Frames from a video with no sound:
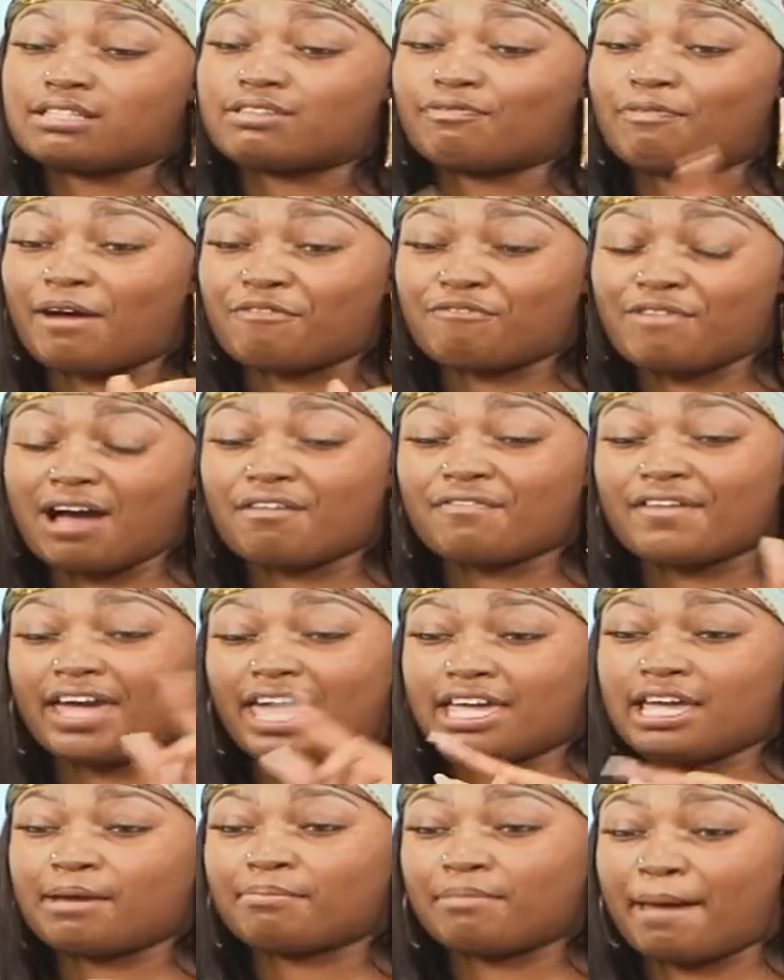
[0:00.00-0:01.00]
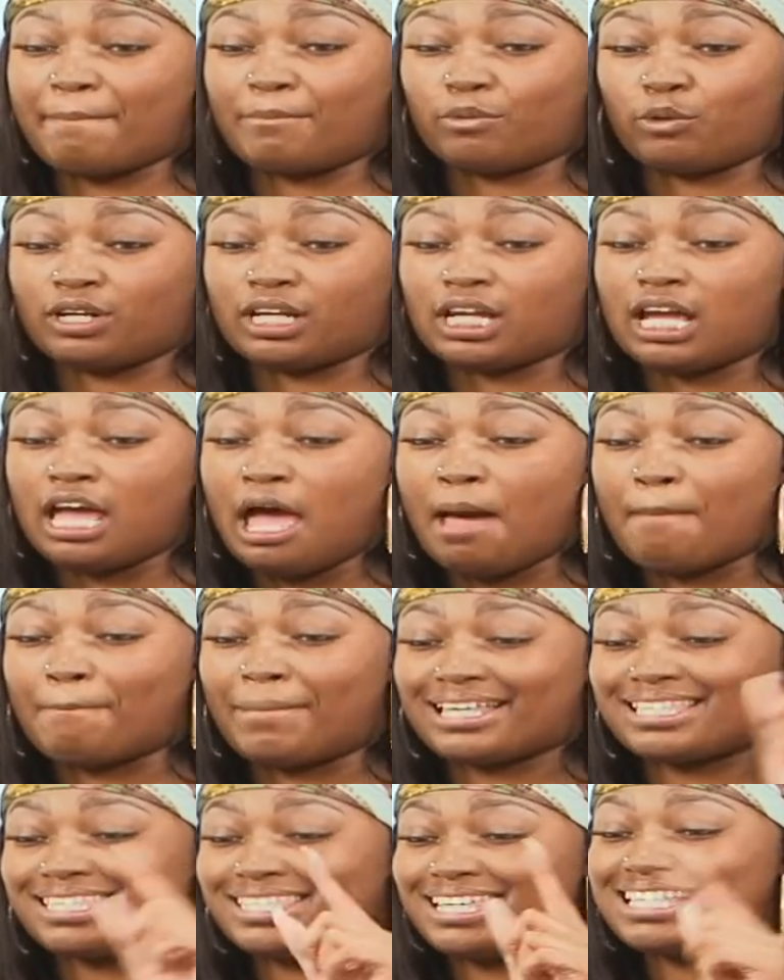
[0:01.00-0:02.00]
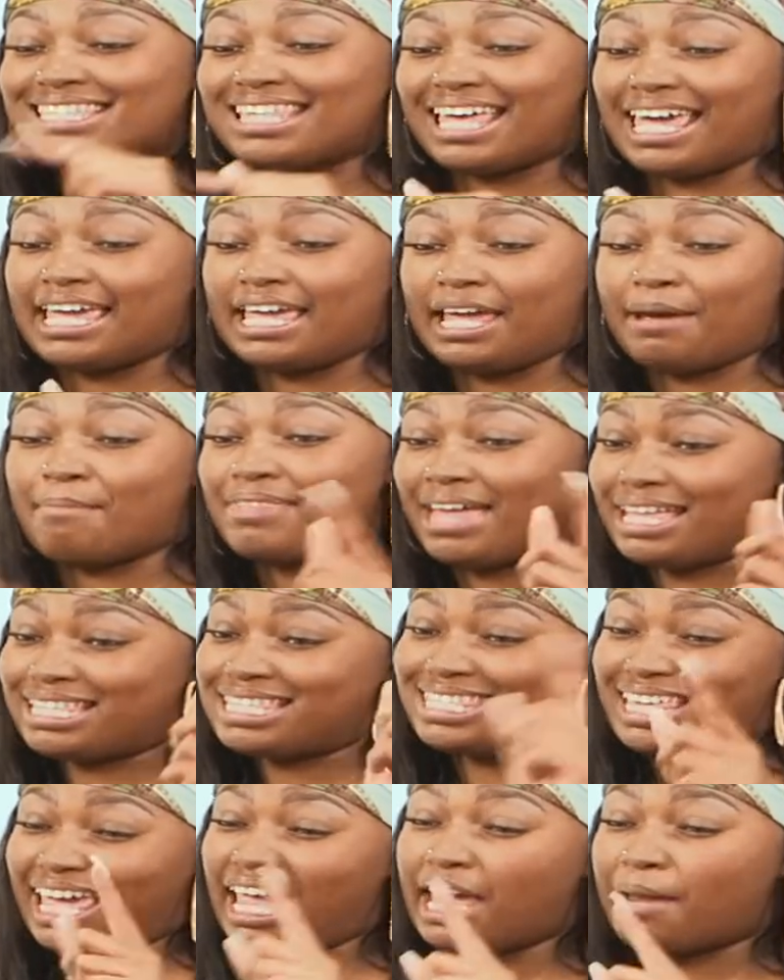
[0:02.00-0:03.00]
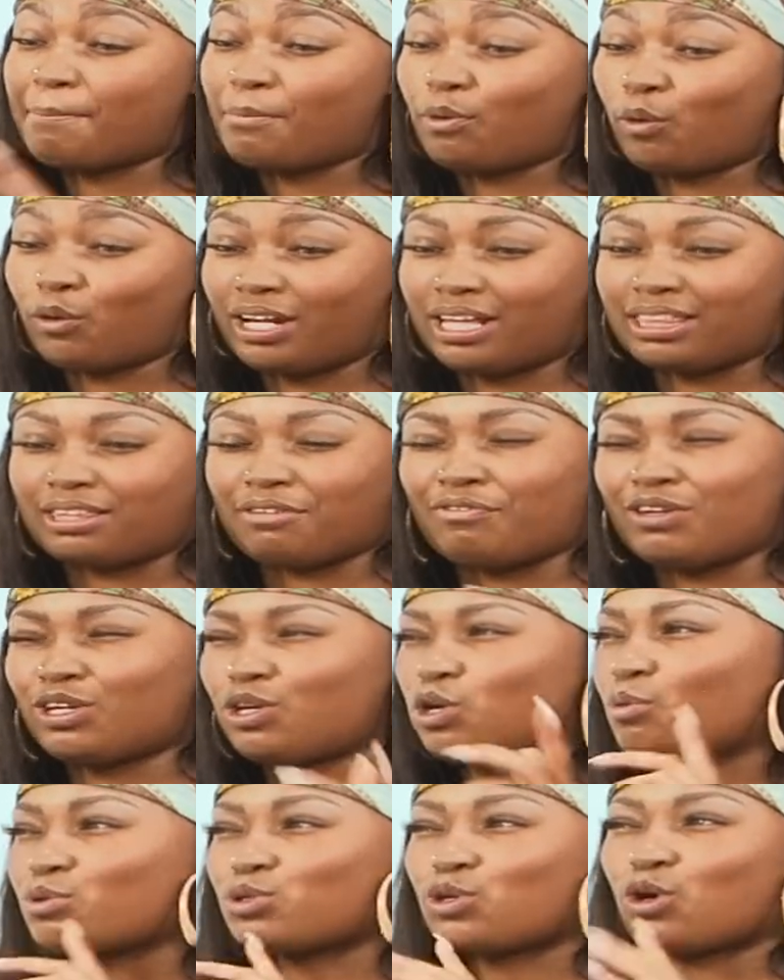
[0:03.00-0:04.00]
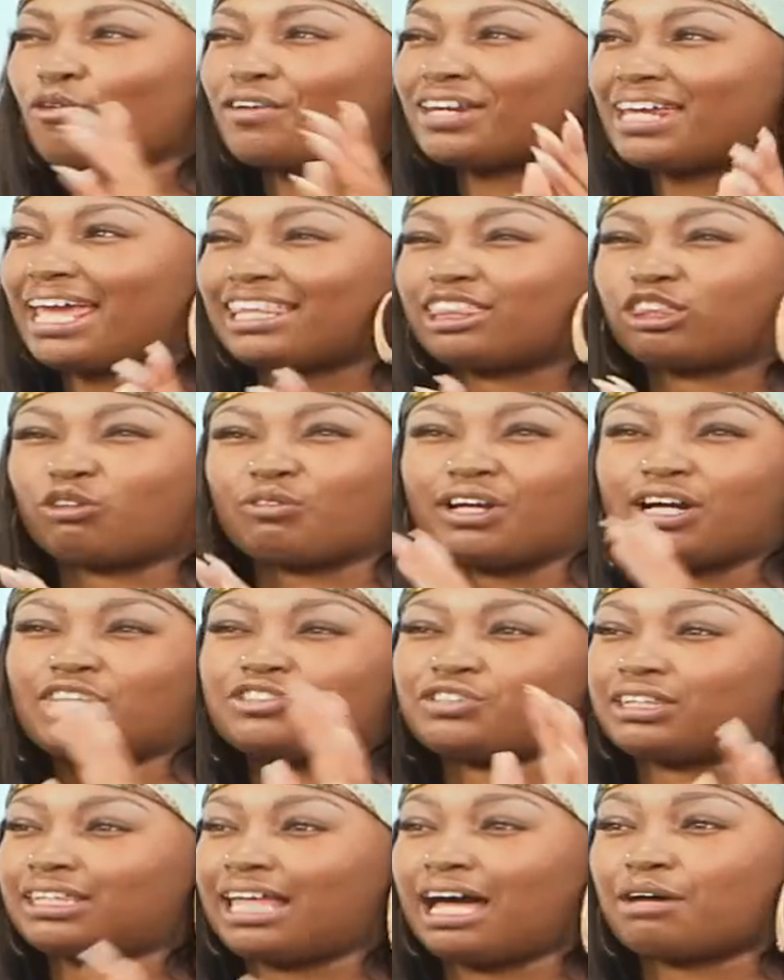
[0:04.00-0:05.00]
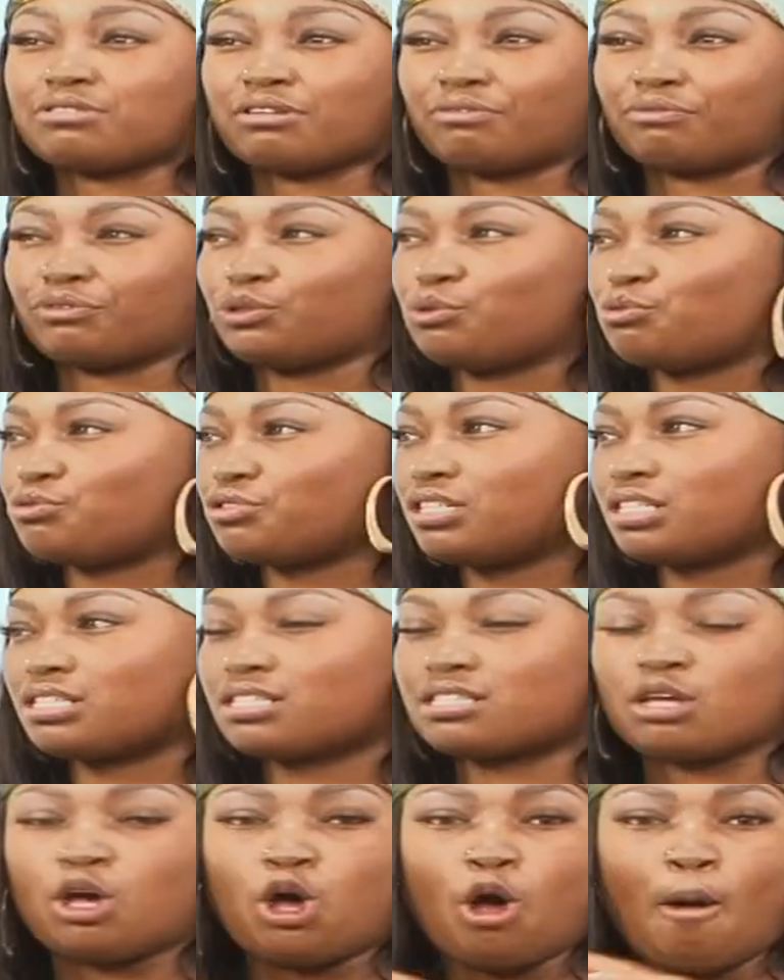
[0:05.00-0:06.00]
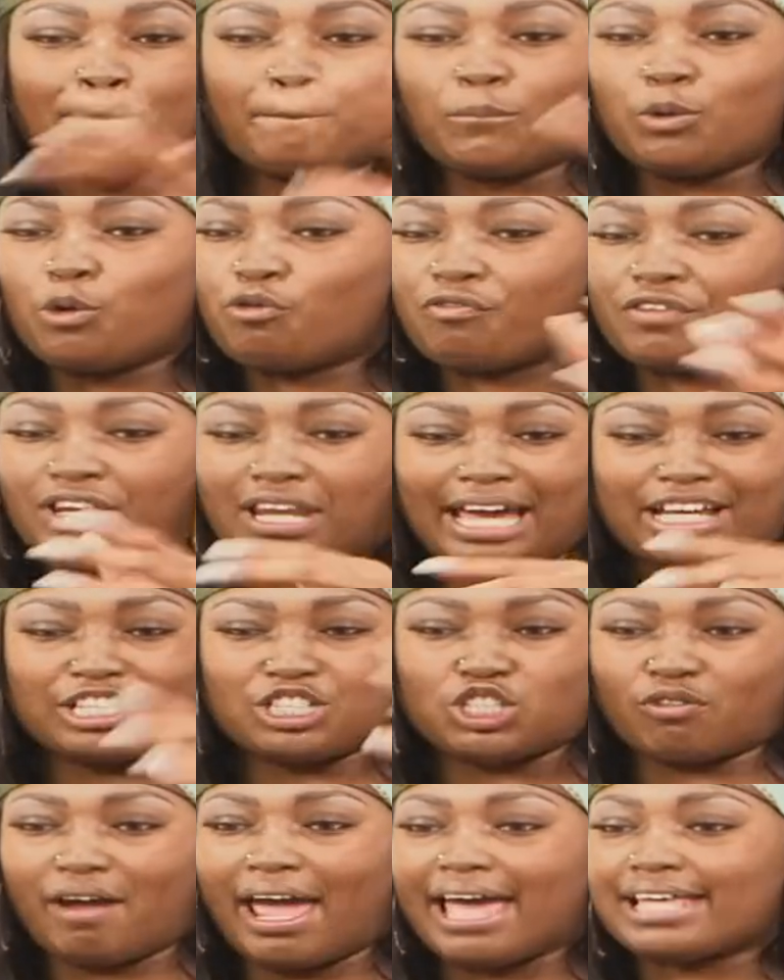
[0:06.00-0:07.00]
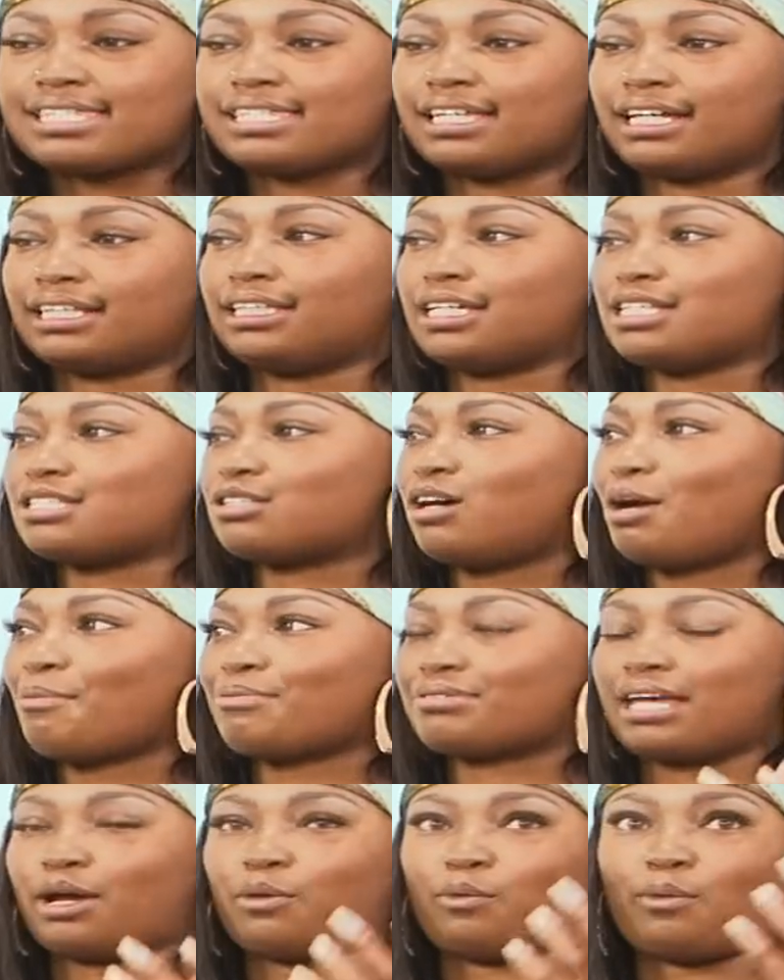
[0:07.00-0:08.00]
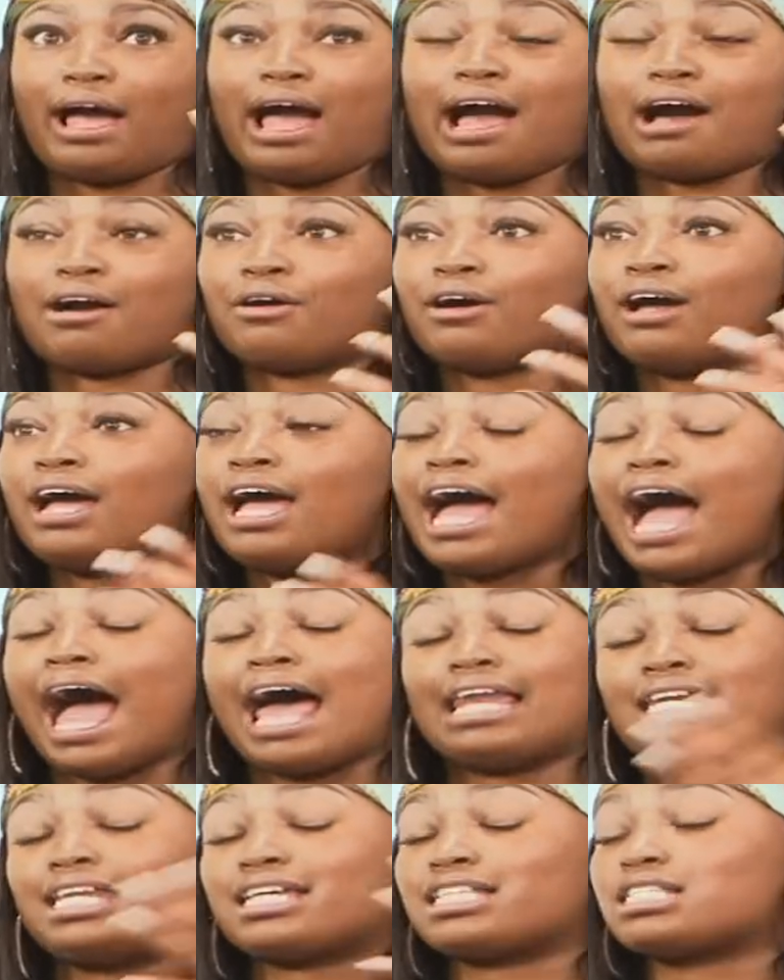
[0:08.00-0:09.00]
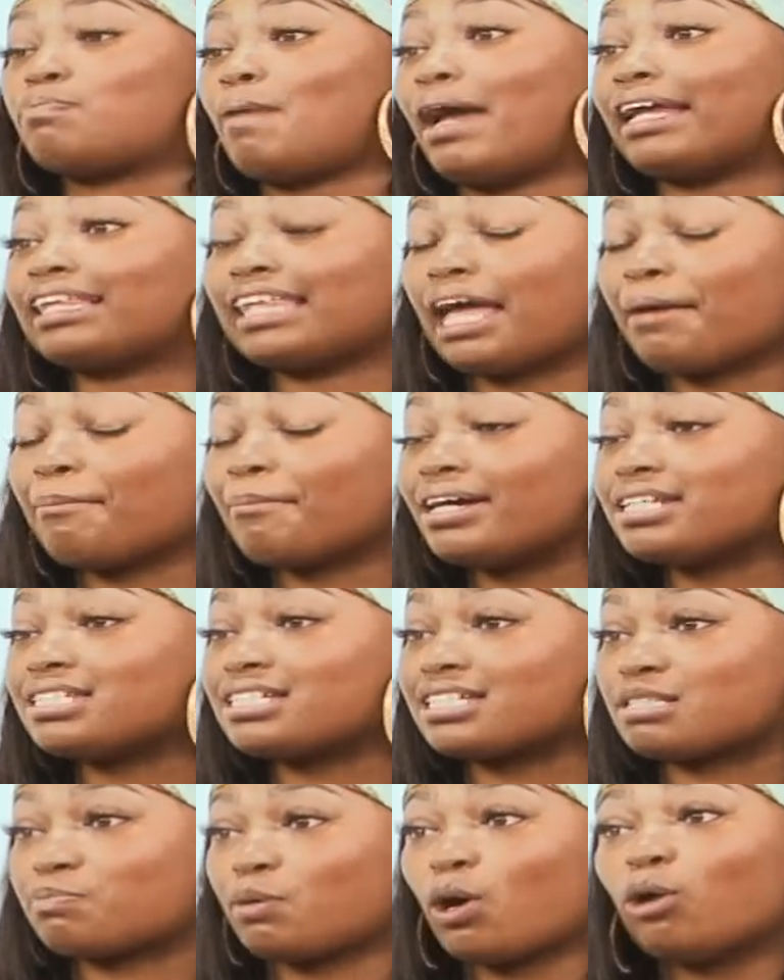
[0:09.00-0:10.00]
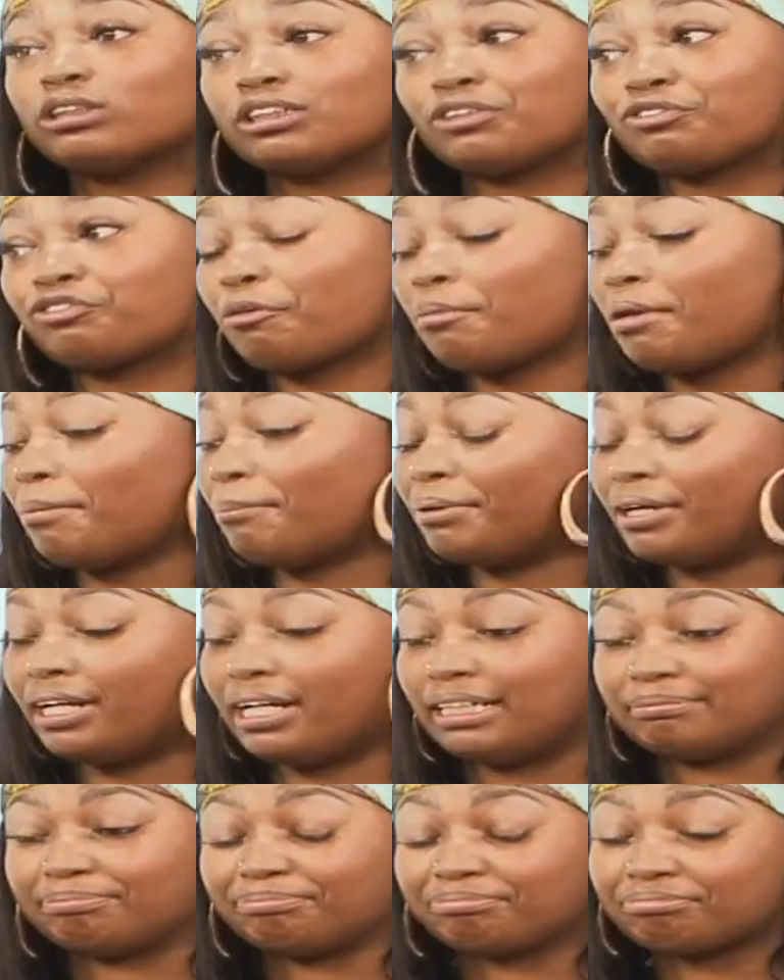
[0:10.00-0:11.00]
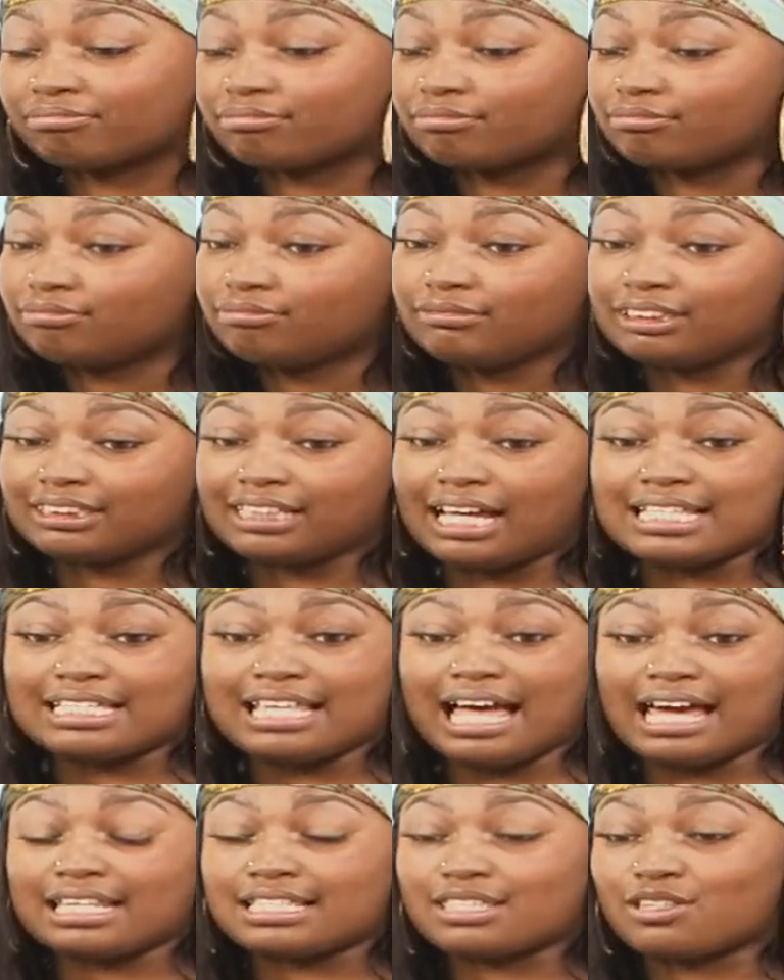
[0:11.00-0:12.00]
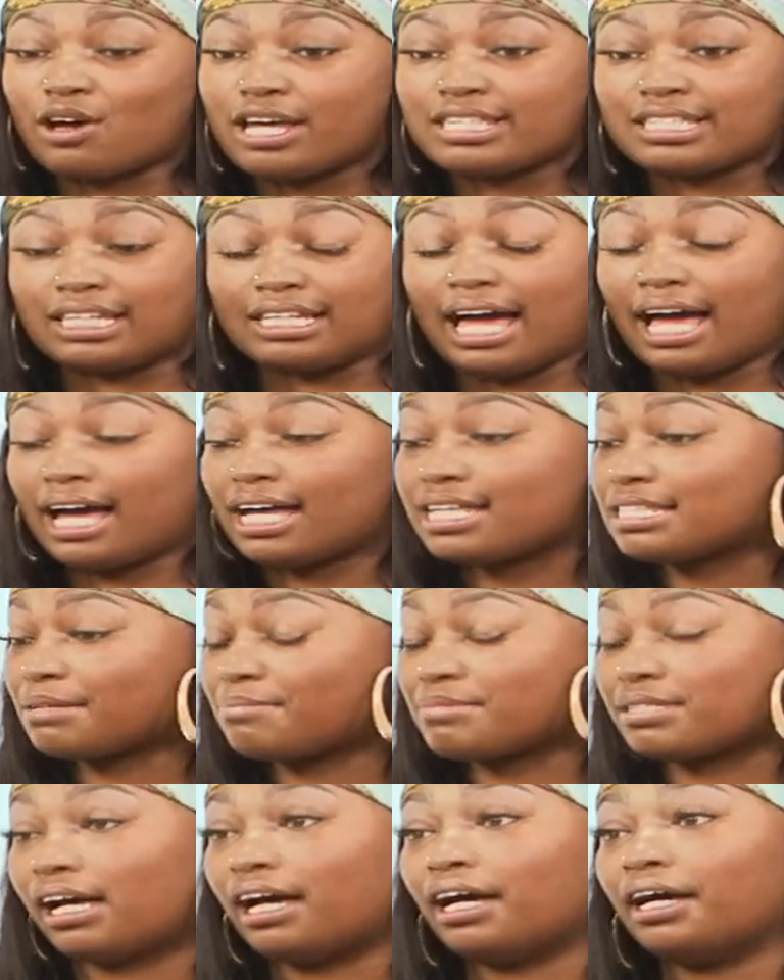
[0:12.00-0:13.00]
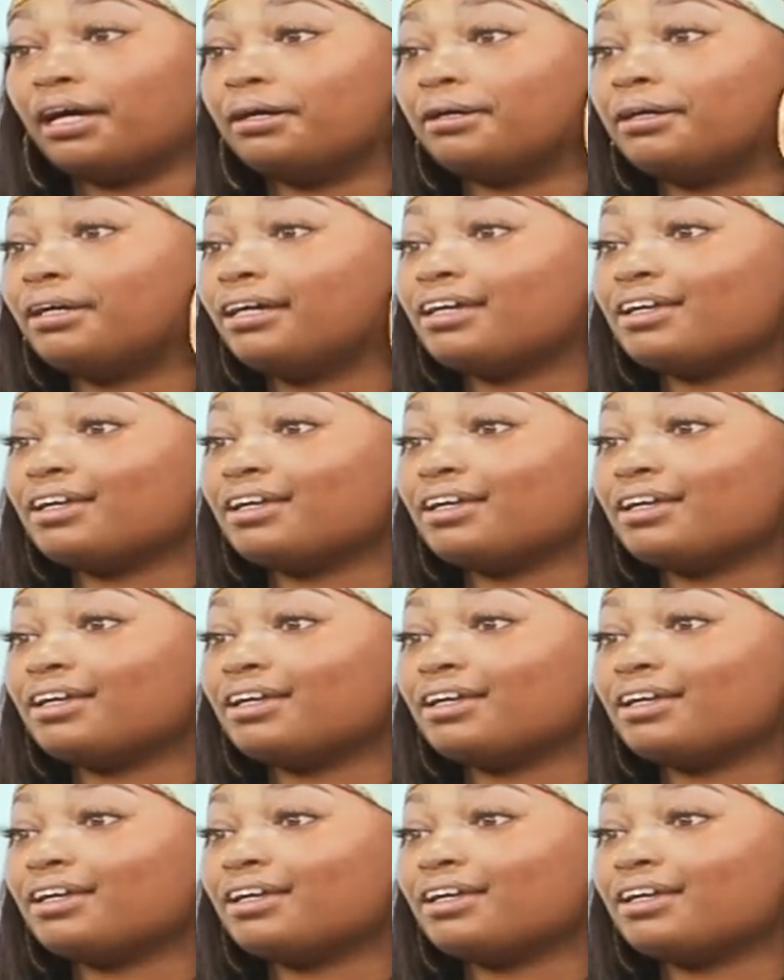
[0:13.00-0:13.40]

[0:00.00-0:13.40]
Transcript: 5 a.m. that morning. By 6 a.m. that same morning, the video was already at 300,000 views, just moving like drastically. So I was like, wow, I didn't expect that much exposure from it, but that's how the stars align sometimes.